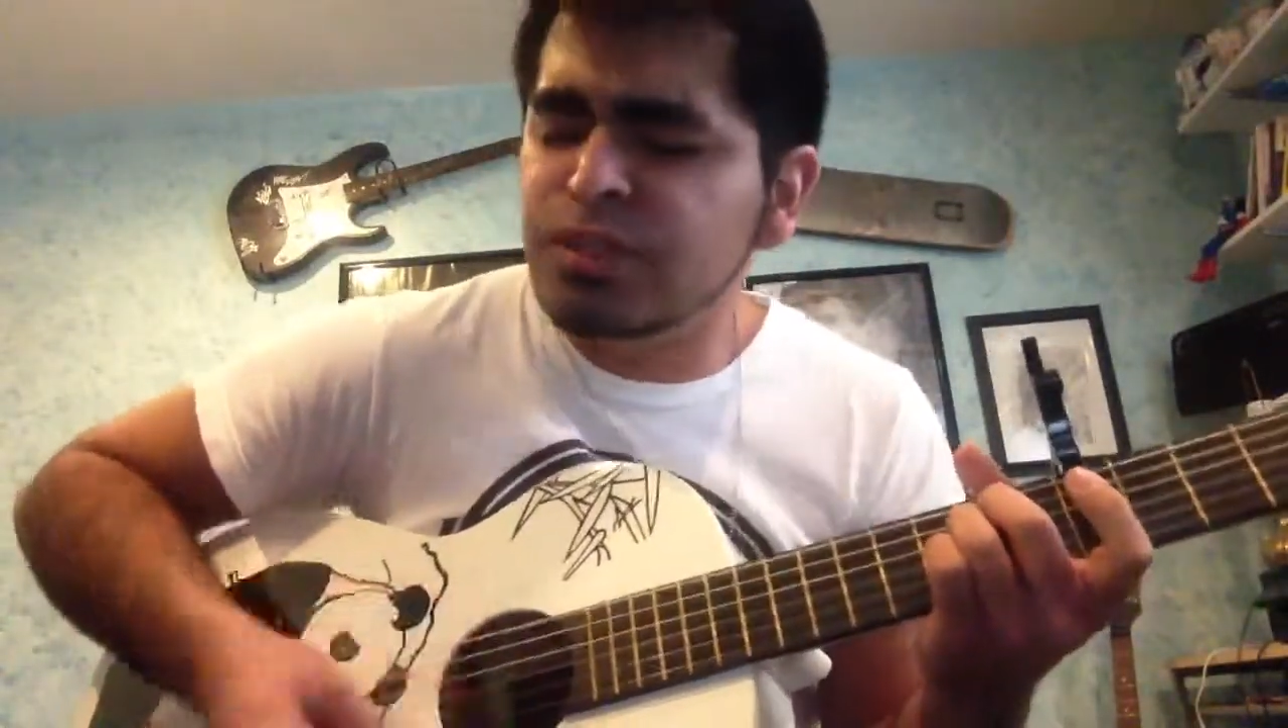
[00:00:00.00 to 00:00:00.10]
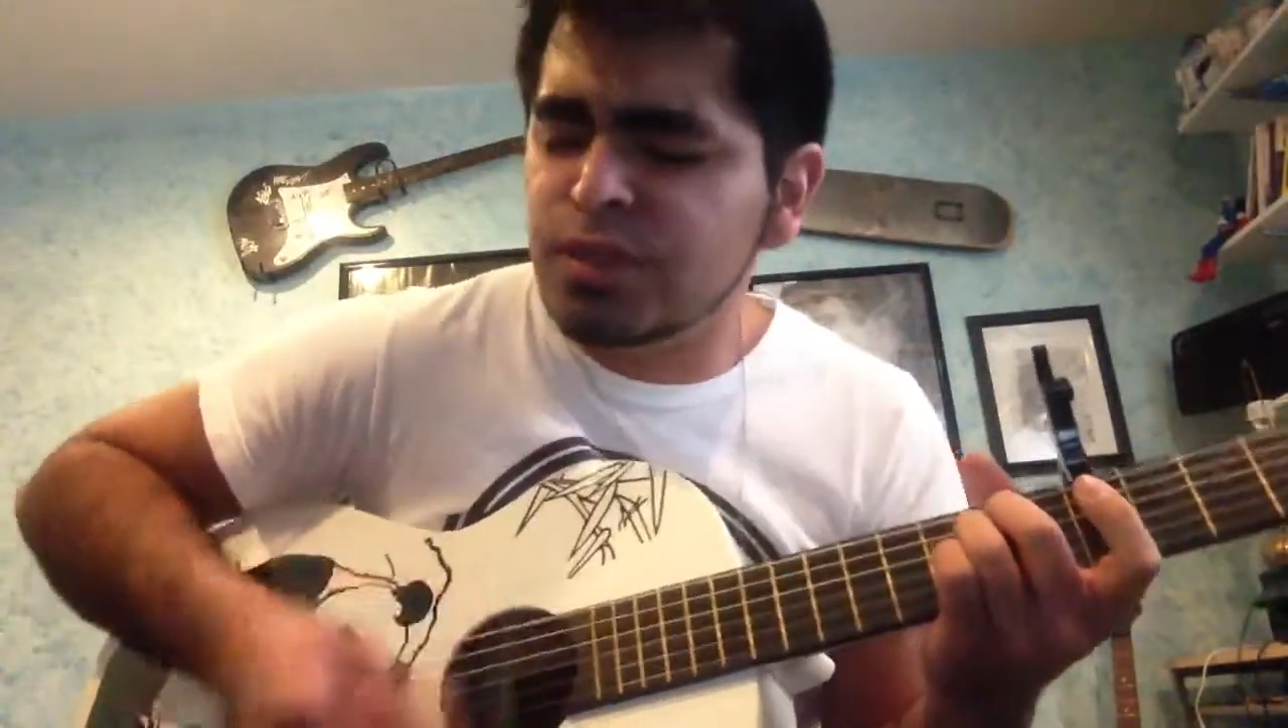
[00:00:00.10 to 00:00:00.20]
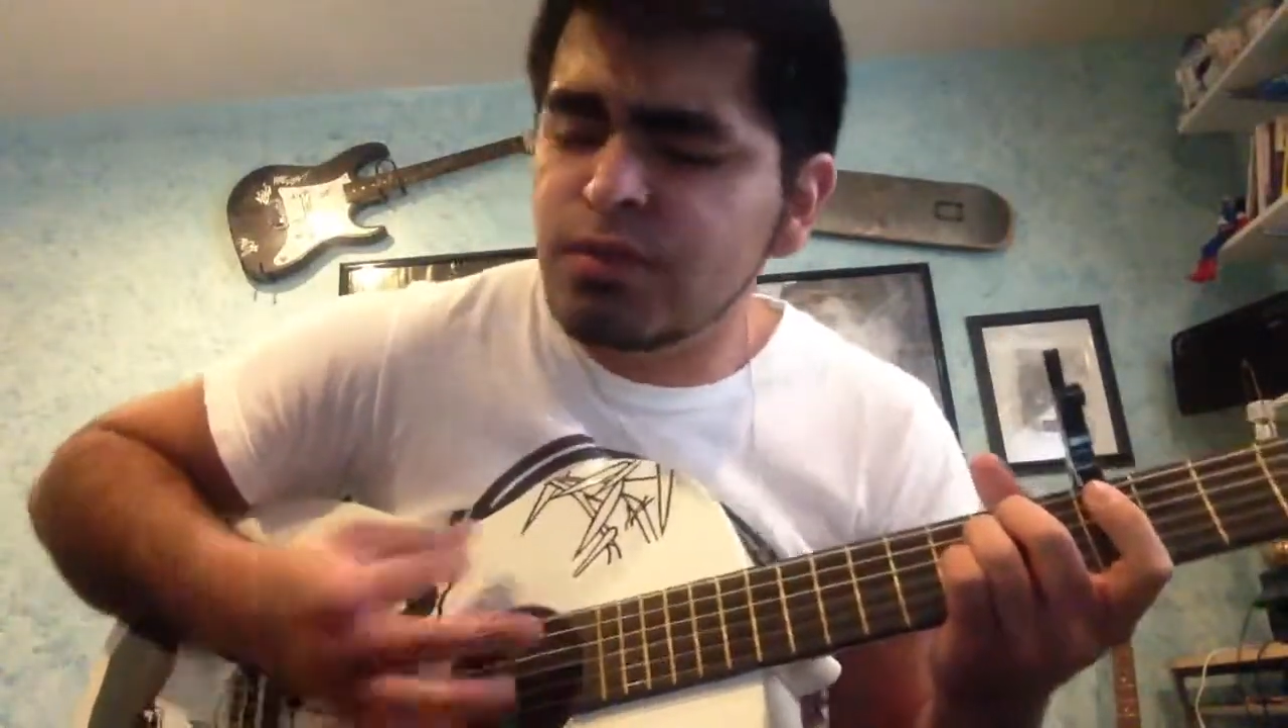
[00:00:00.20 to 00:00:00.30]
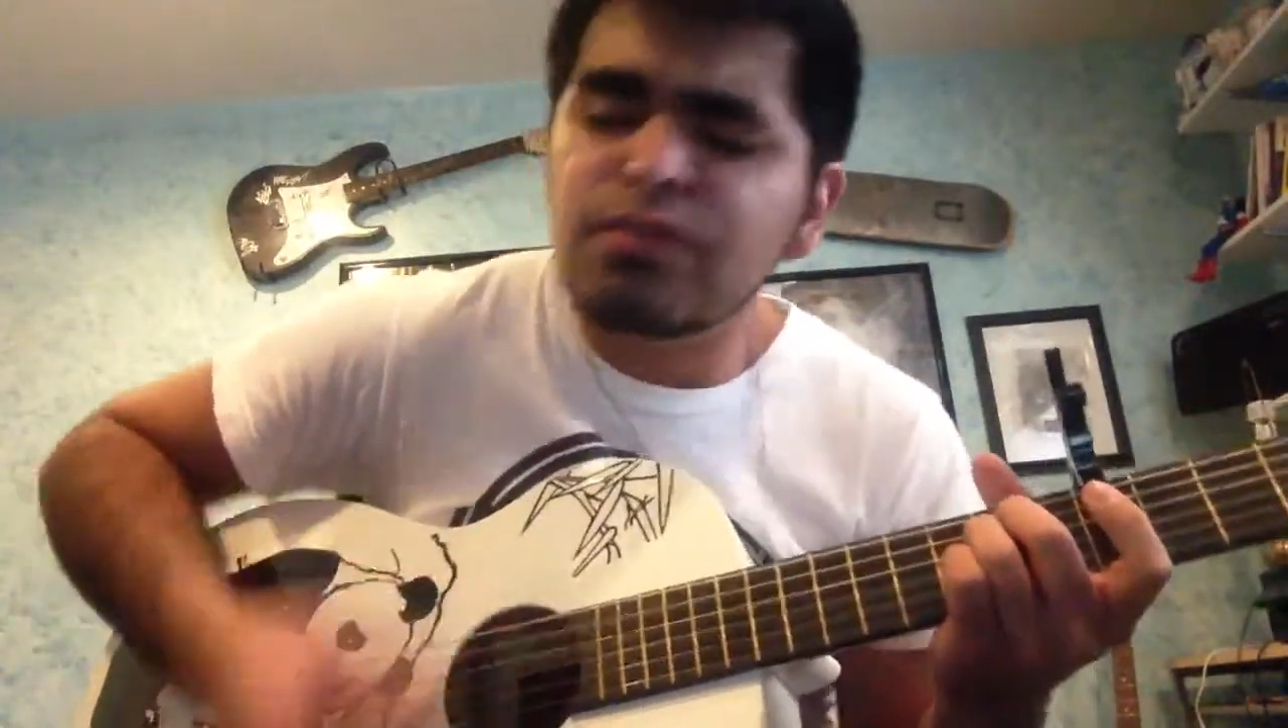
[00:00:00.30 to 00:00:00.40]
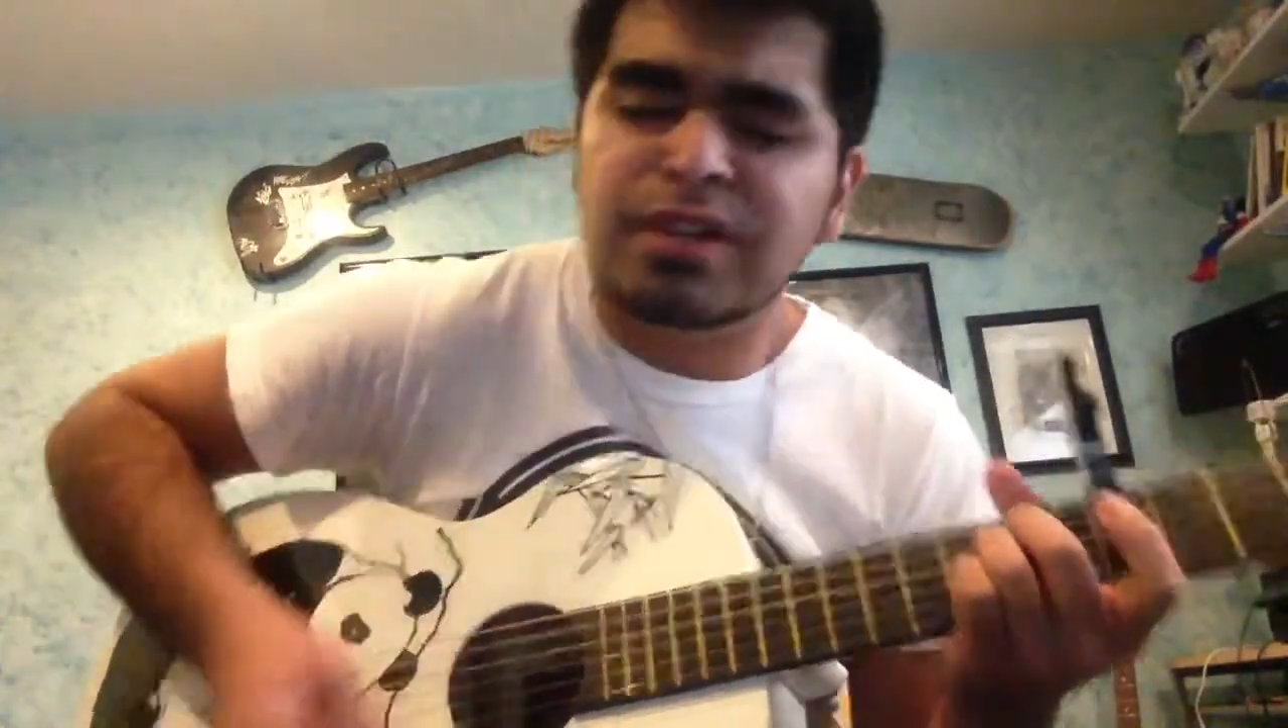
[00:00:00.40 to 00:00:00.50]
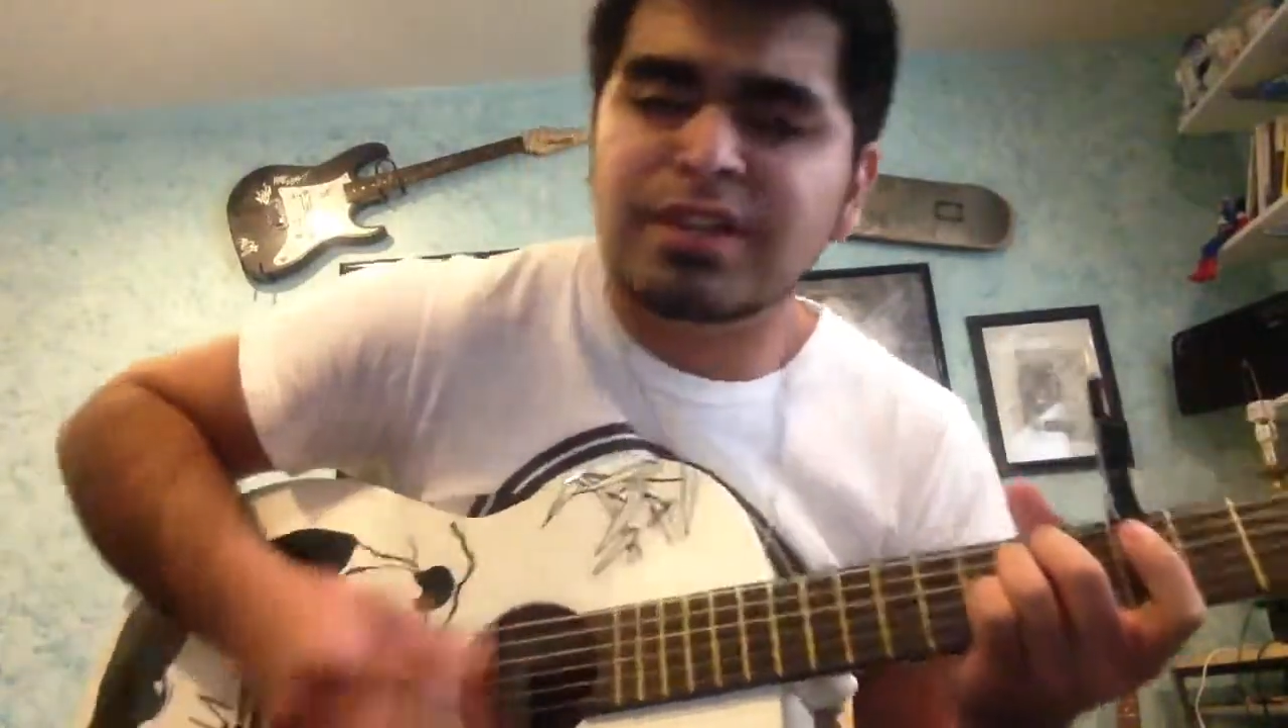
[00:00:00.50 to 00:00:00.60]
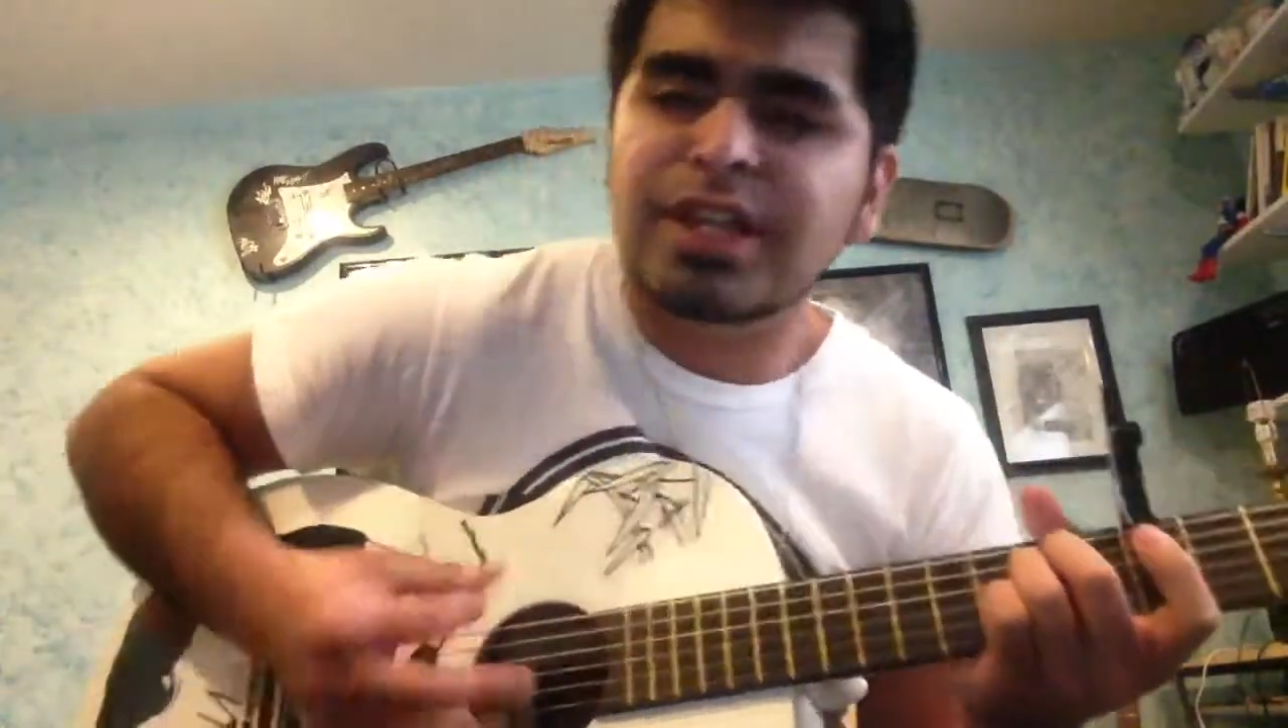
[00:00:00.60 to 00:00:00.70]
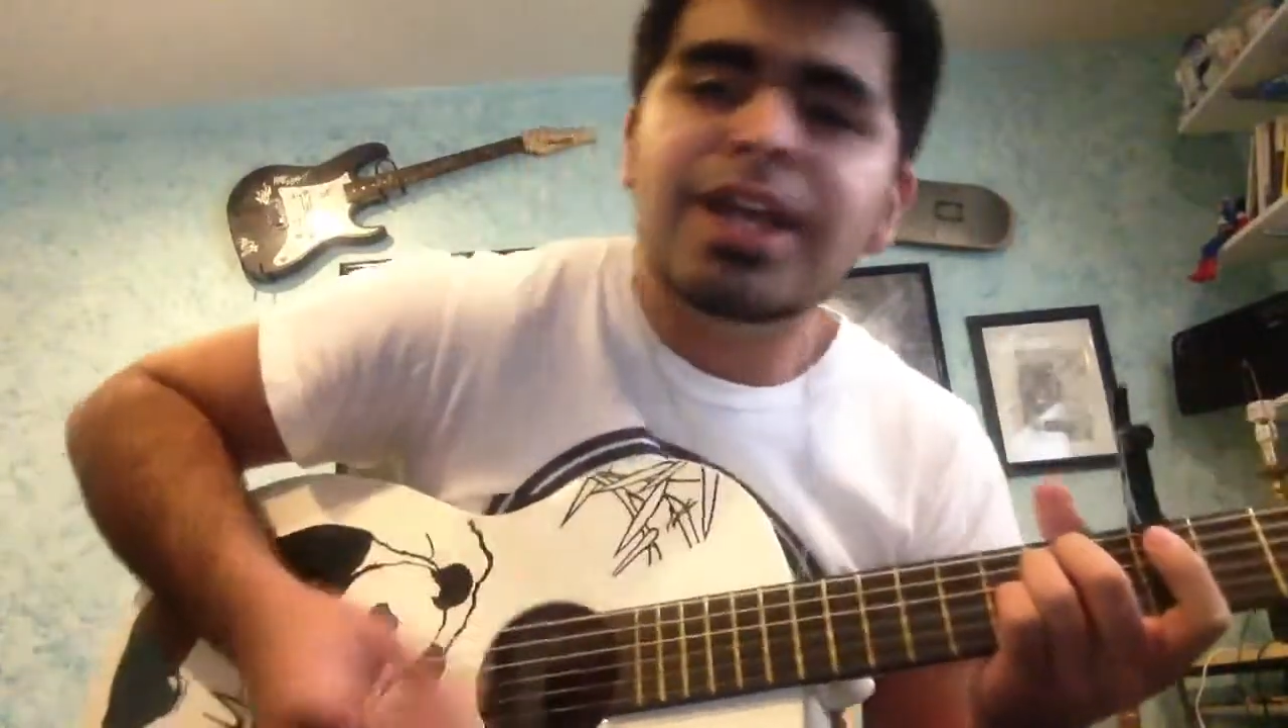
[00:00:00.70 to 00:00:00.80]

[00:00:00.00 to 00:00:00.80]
do.